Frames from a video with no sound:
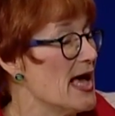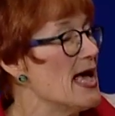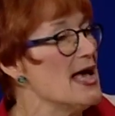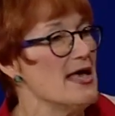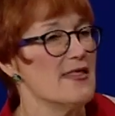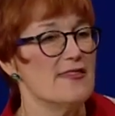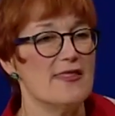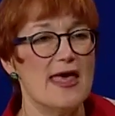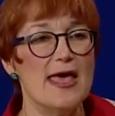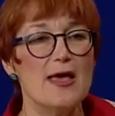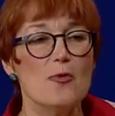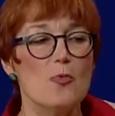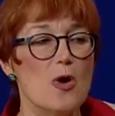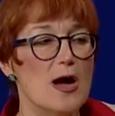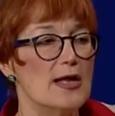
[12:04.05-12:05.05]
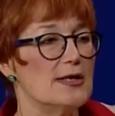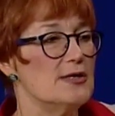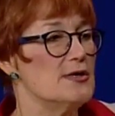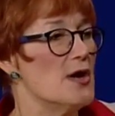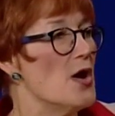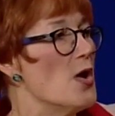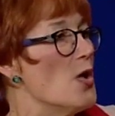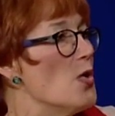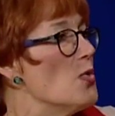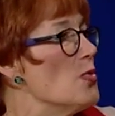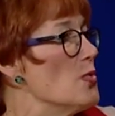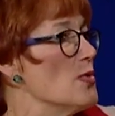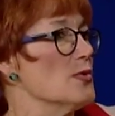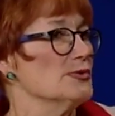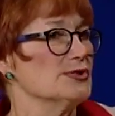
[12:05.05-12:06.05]
Yeah. They want to
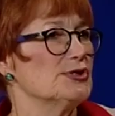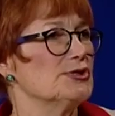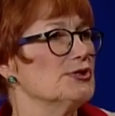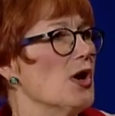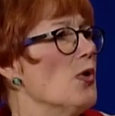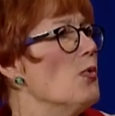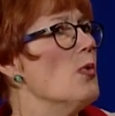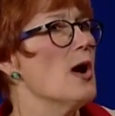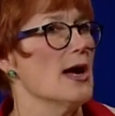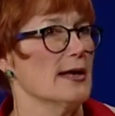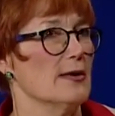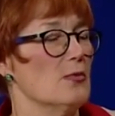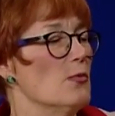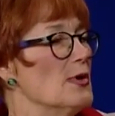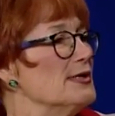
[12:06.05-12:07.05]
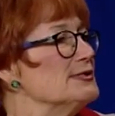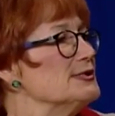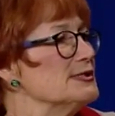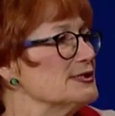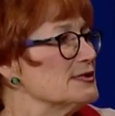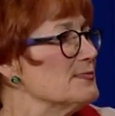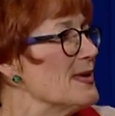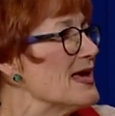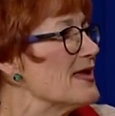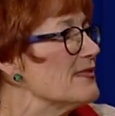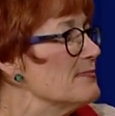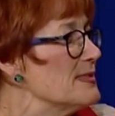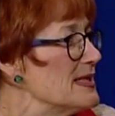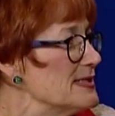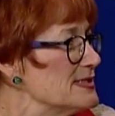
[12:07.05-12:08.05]
know, so what? What does this
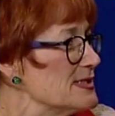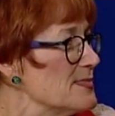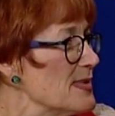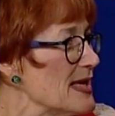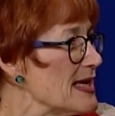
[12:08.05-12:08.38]
math mean to me?